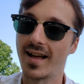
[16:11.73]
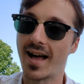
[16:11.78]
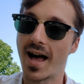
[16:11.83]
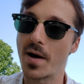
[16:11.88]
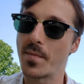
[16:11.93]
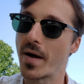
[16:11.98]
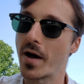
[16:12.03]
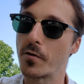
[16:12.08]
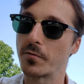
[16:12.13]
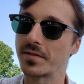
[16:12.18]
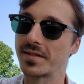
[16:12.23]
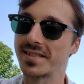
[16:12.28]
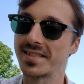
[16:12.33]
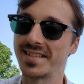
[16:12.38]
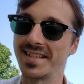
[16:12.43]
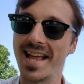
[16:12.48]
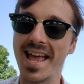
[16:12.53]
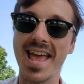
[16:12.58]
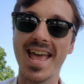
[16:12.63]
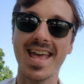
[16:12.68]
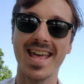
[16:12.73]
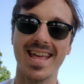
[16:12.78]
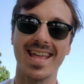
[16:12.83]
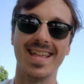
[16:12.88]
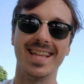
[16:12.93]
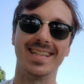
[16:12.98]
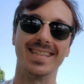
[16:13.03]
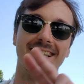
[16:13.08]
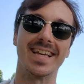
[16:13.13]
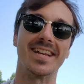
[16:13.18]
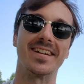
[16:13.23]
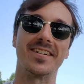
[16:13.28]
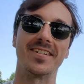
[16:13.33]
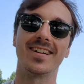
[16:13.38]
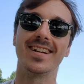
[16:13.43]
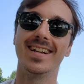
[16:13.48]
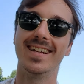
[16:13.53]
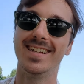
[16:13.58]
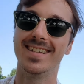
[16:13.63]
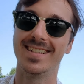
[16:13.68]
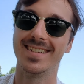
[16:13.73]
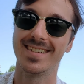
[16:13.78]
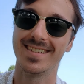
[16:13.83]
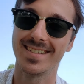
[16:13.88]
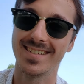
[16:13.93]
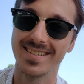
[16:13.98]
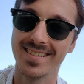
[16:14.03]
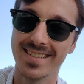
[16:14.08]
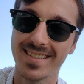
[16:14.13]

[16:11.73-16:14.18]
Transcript: I'm out. Later.